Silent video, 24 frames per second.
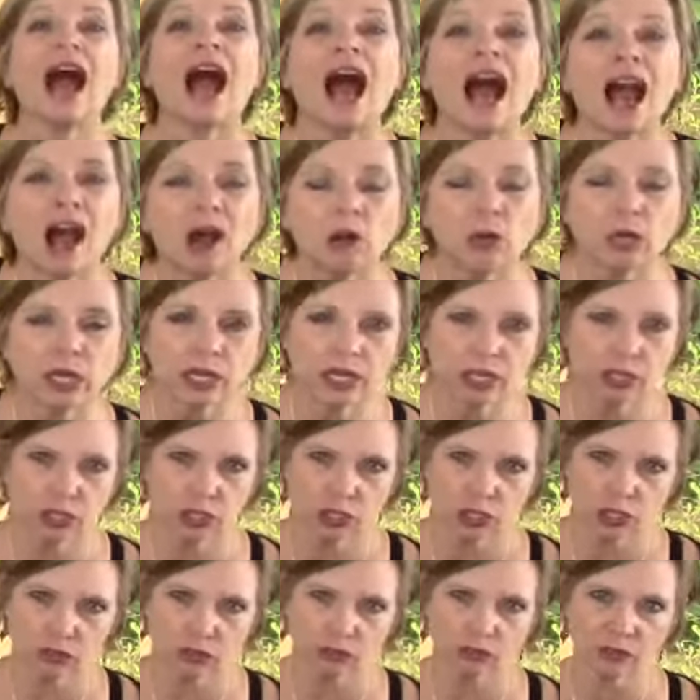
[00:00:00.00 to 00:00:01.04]
How can I
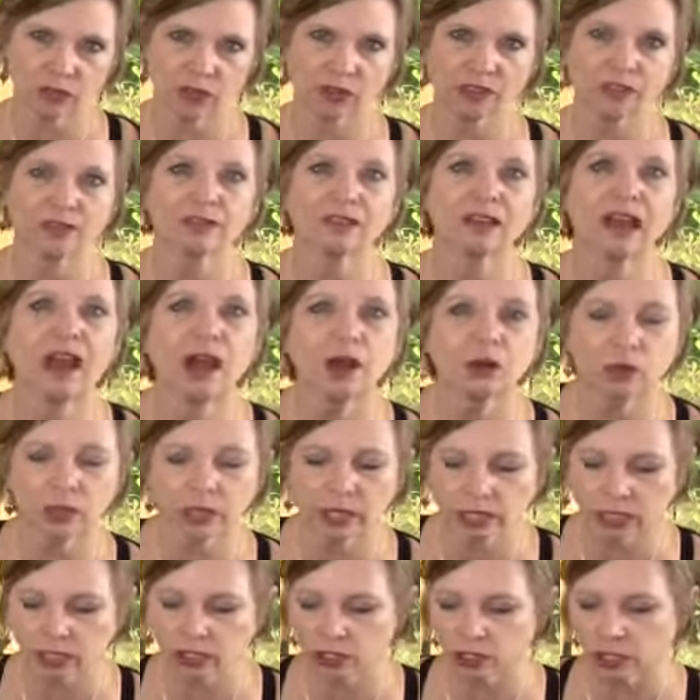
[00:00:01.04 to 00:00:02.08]
shift this? How
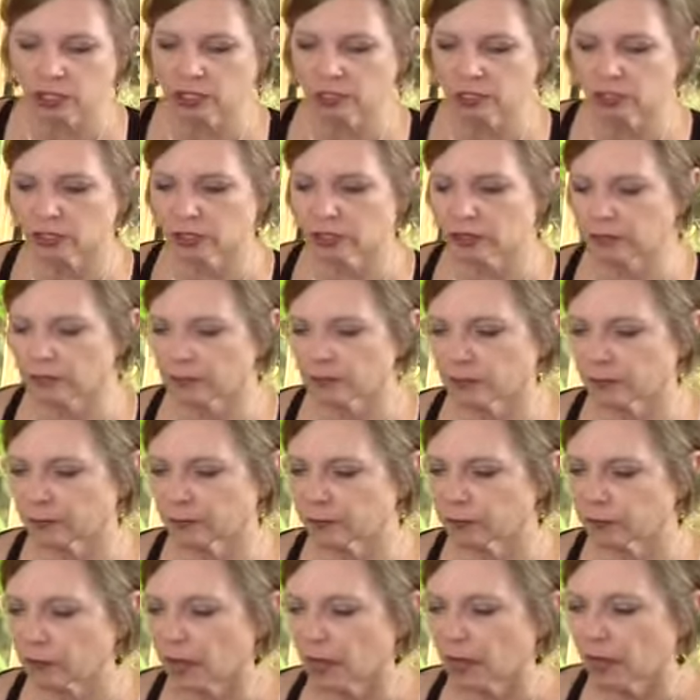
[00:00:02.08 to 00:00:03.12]
can I change this?
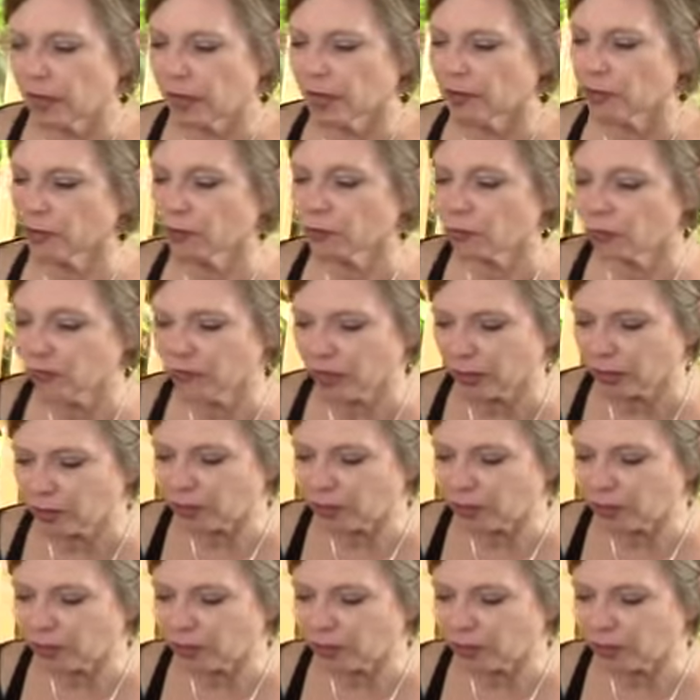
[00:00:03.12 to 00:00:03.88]
And then we've